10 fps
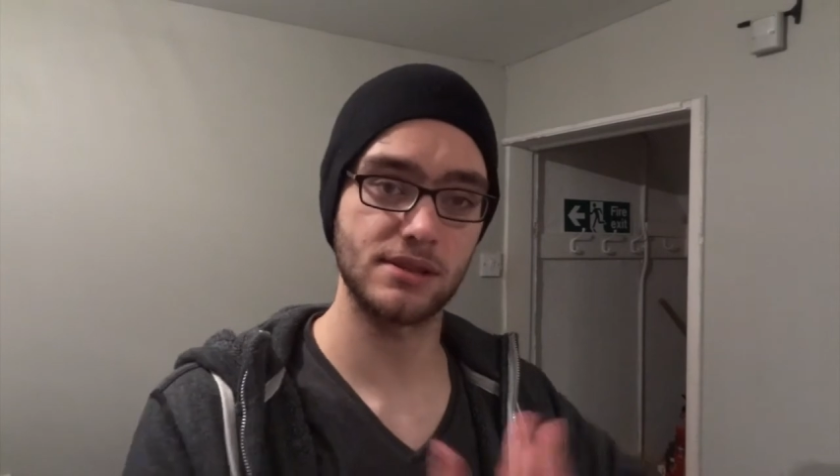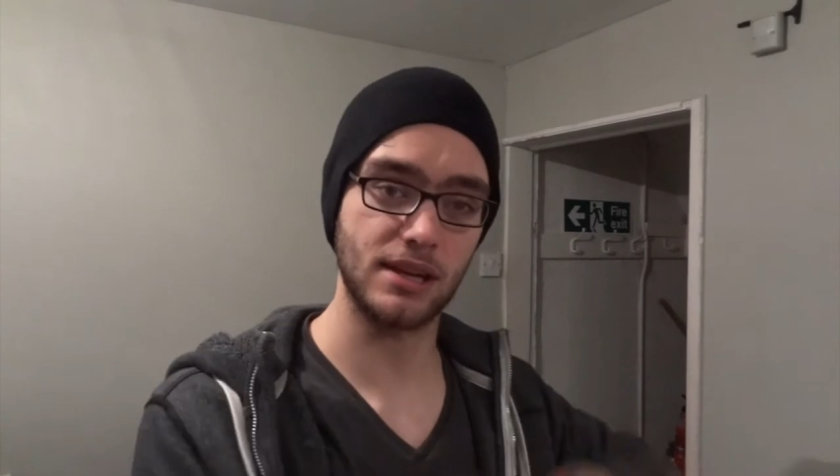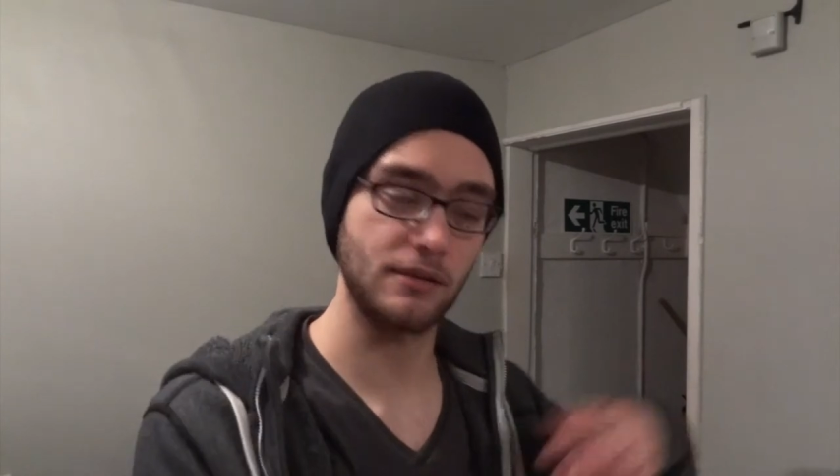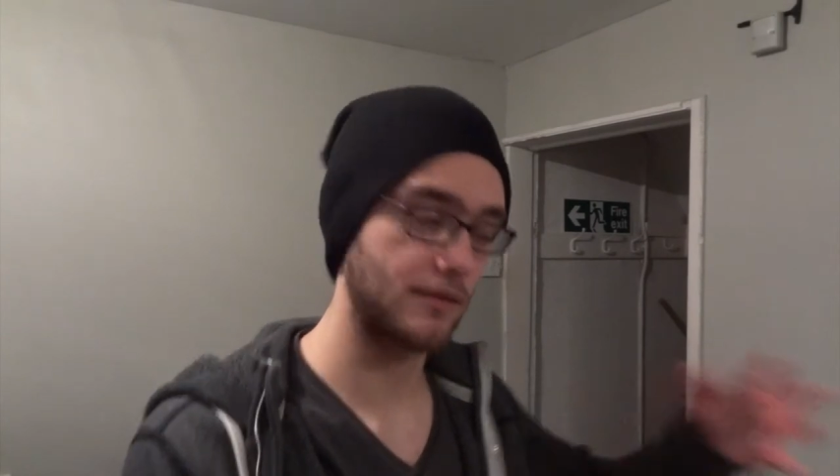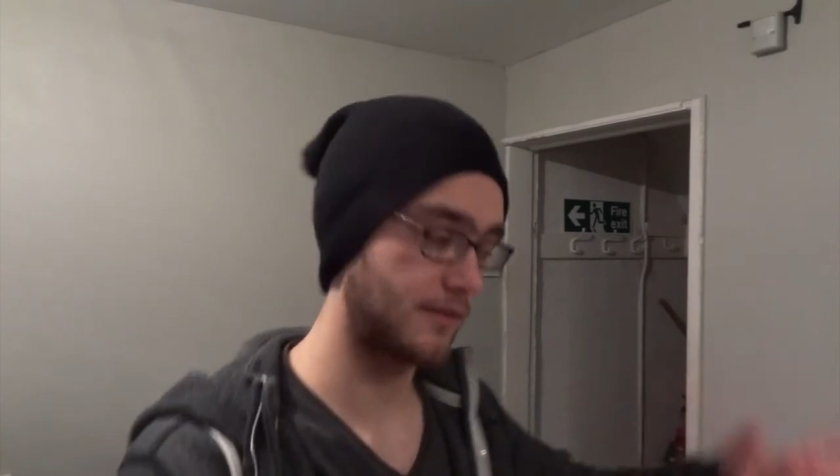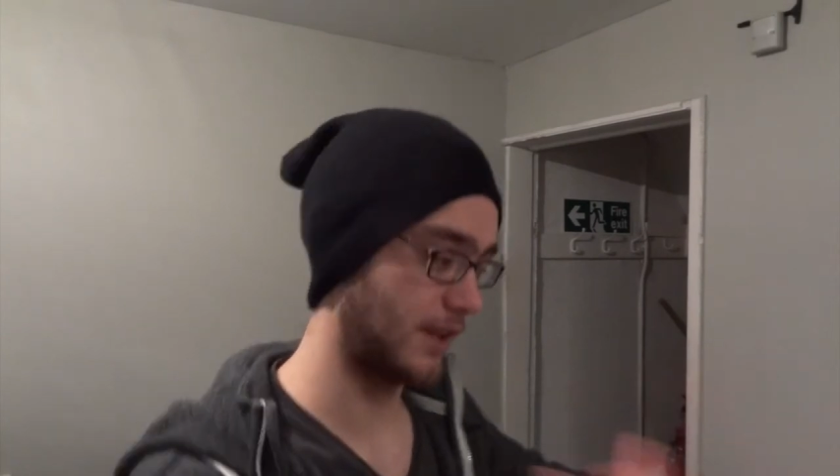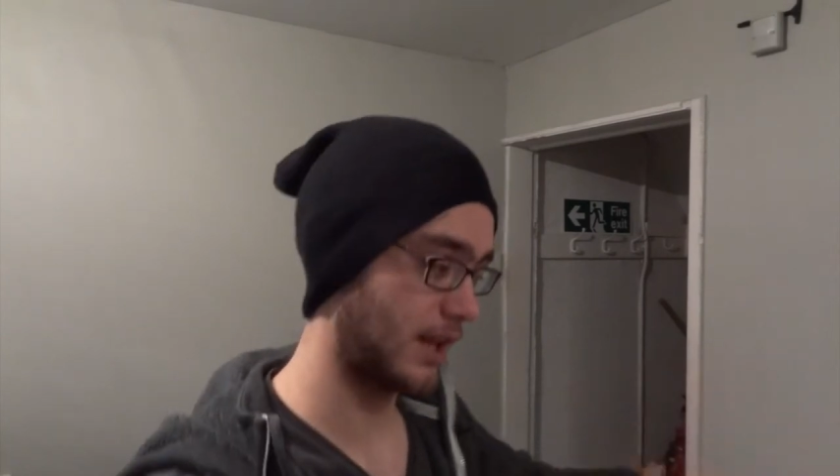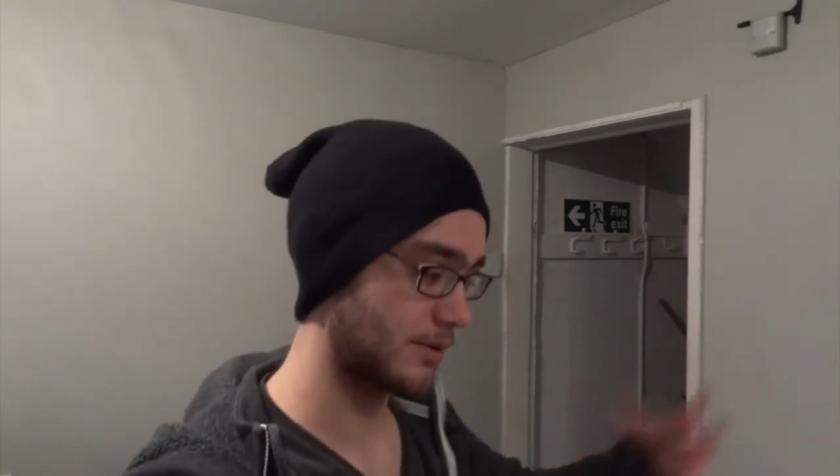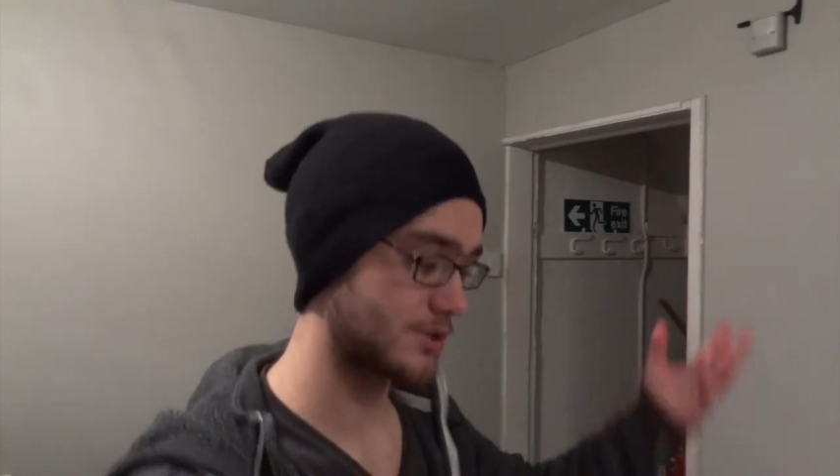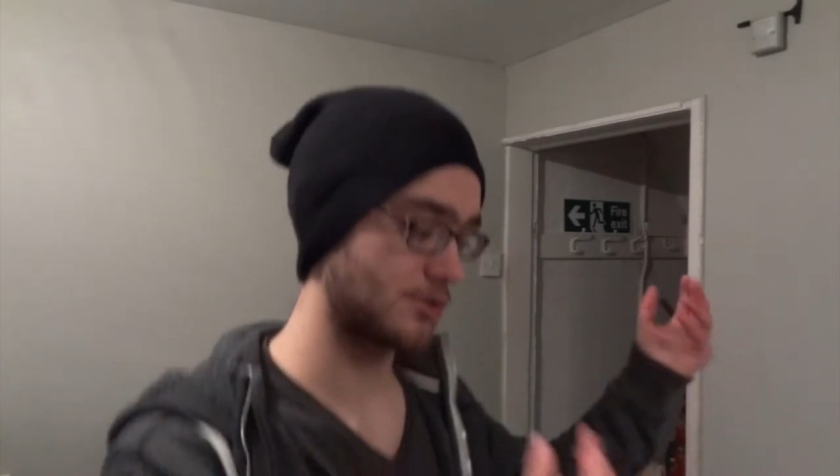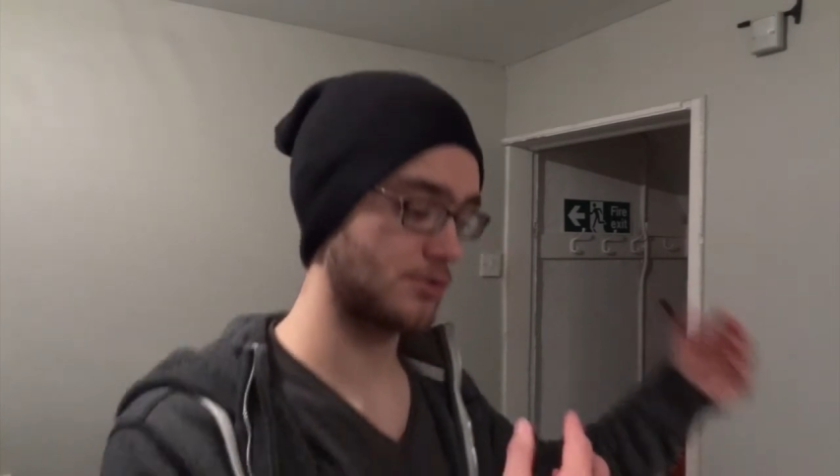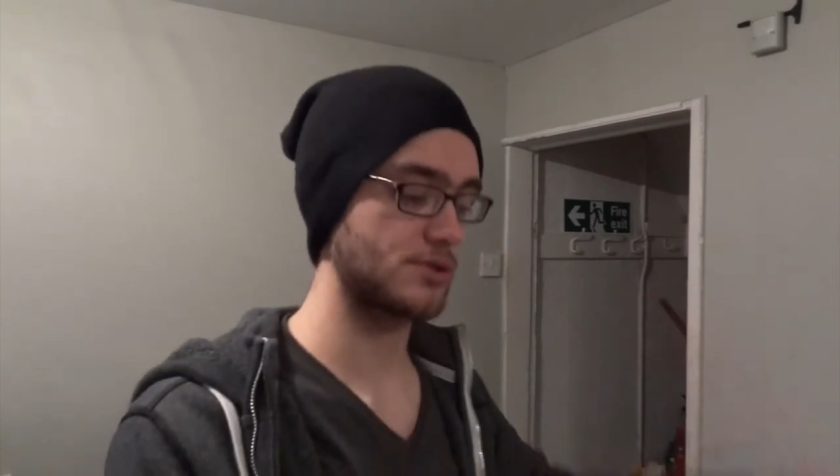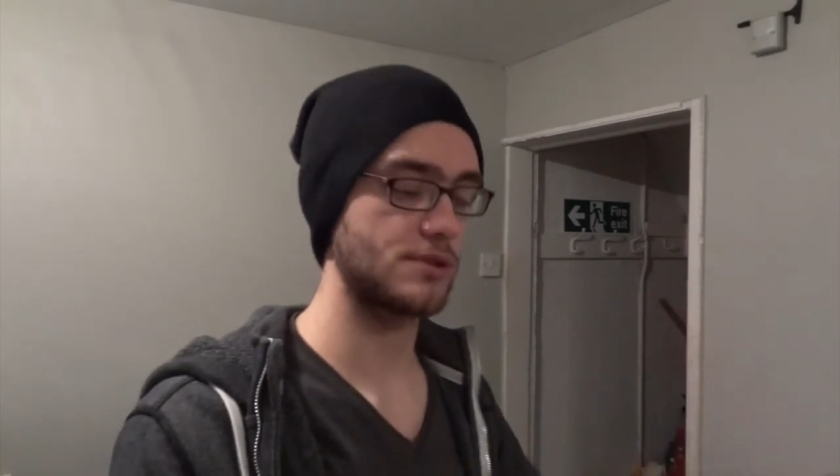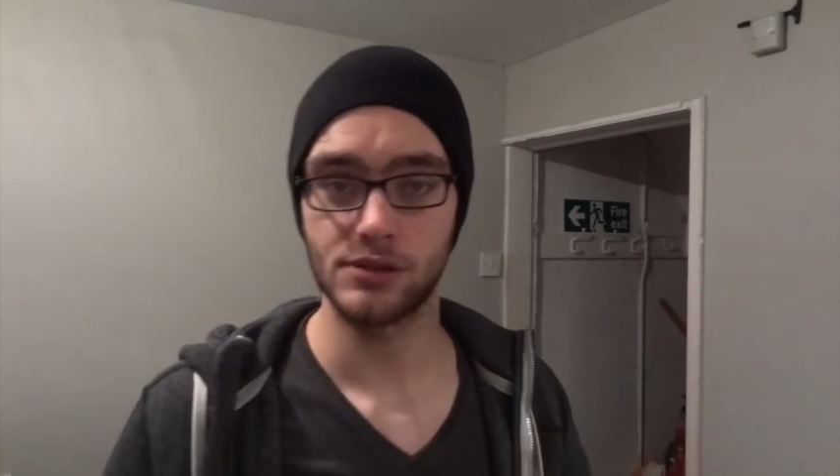to kind of fill out the sauce.